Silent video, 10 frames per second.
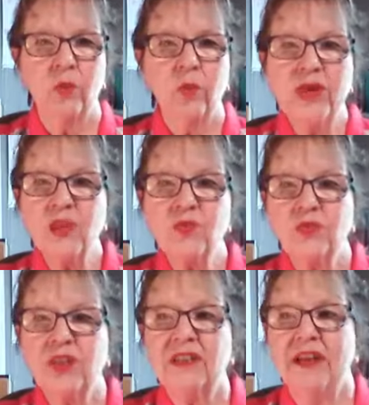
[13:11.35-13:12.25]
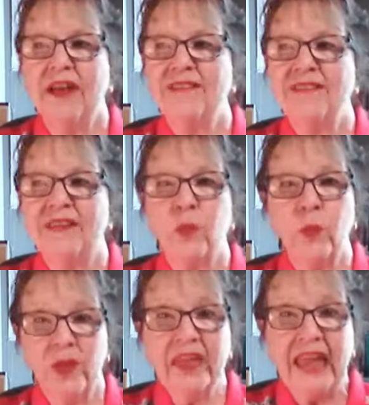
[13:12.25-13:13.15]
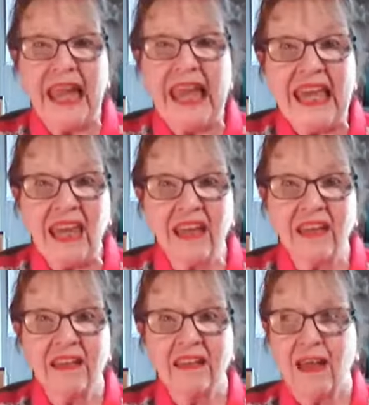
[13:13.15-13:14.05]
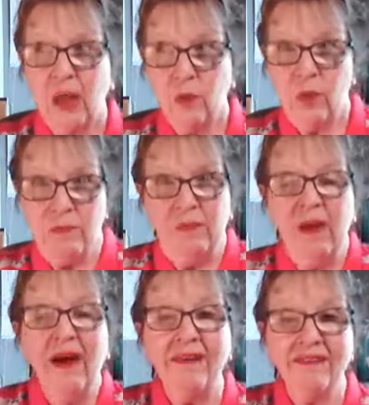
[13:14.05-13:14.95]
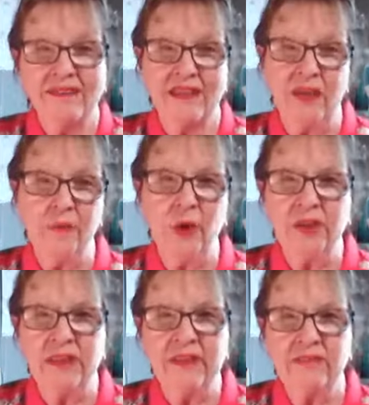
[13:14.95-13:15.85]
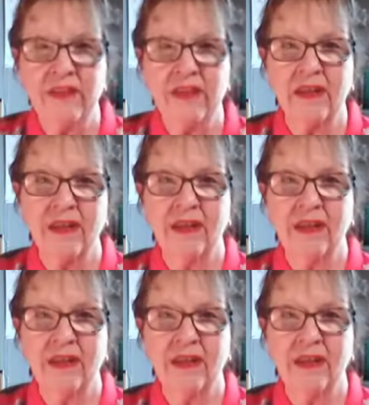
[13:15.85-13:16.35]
we can realize that we can and we must keep on living.